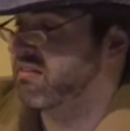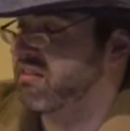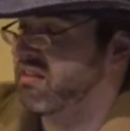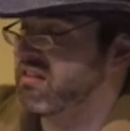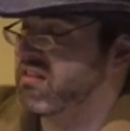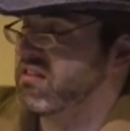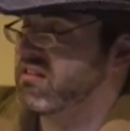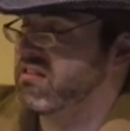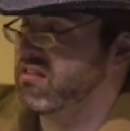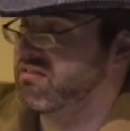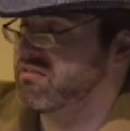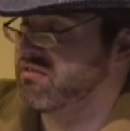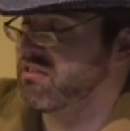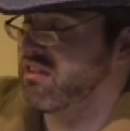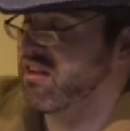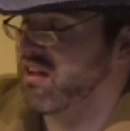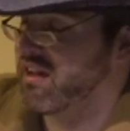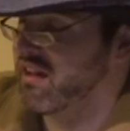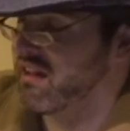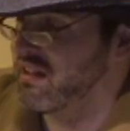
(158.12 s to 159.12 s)
the Earl of
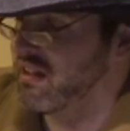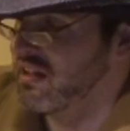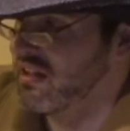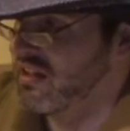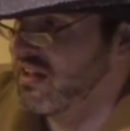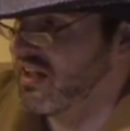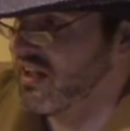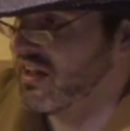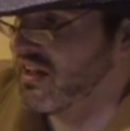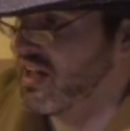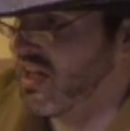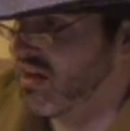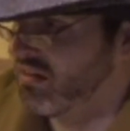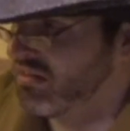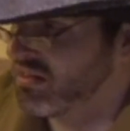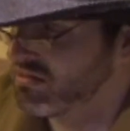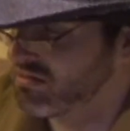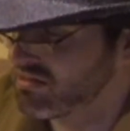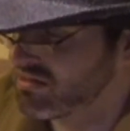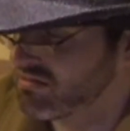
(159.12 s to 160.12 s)
Grey, and
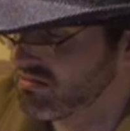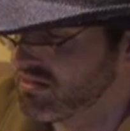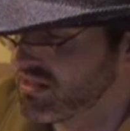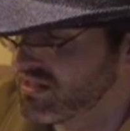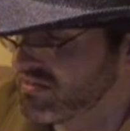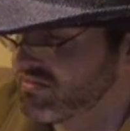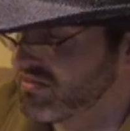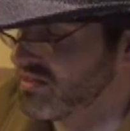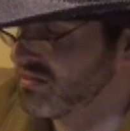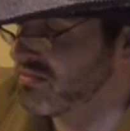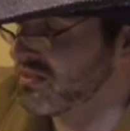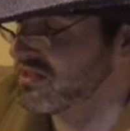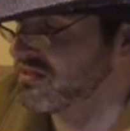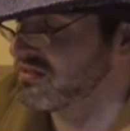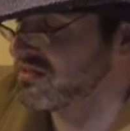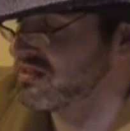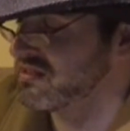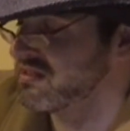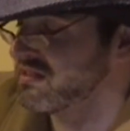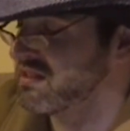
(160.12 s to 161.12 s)
how it was one of the
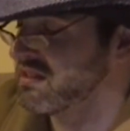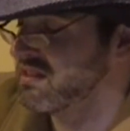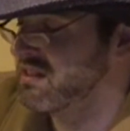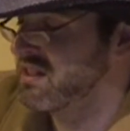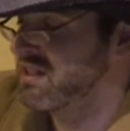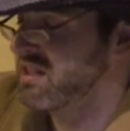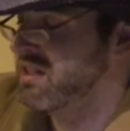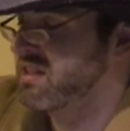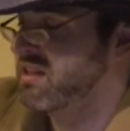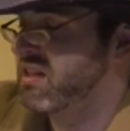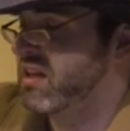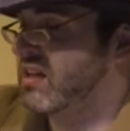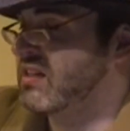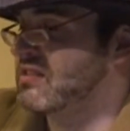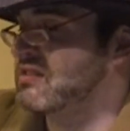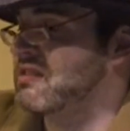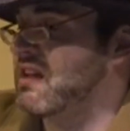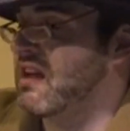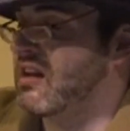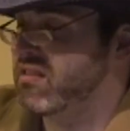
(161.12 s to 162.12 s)
most
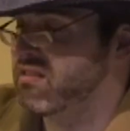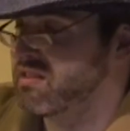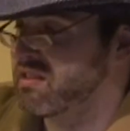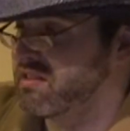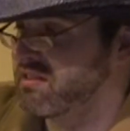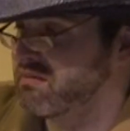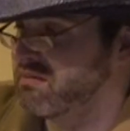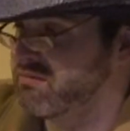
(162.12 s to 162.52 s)
astounding